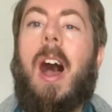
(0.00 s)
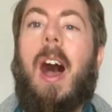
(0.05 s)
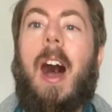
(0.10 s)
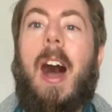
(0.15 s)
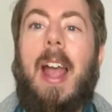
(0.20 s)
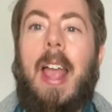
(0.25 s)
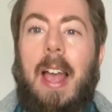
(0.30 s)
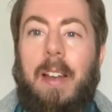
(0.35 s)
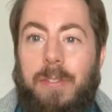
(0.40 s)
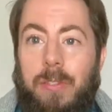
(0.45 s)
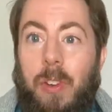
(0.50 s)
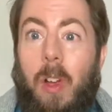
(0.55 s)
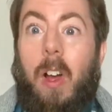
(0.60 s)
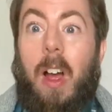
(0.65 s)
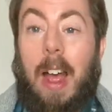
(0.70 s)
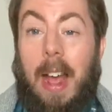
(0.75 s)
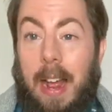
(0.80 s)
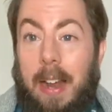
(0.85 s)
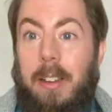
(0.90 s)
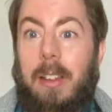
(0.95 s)
I have not
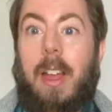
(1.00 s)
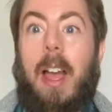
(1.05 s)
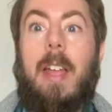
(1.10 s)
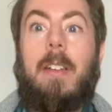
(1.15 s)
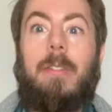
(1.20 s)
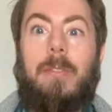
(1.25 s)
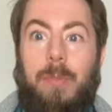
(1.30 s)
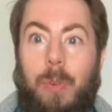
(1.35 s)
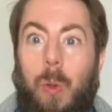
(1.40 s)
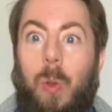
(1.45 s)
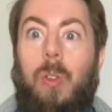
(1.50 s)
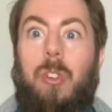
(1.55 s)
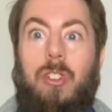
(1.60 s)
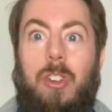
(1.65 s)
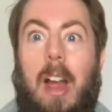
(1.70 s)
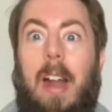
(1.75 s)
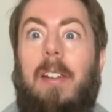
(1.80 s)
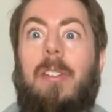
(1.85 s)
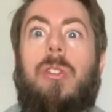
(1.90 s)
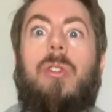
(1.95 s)
had a full
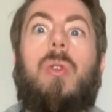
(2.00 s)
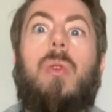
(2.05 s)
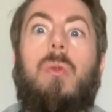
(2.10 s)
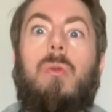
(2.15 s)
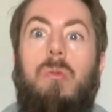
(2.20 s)
chance to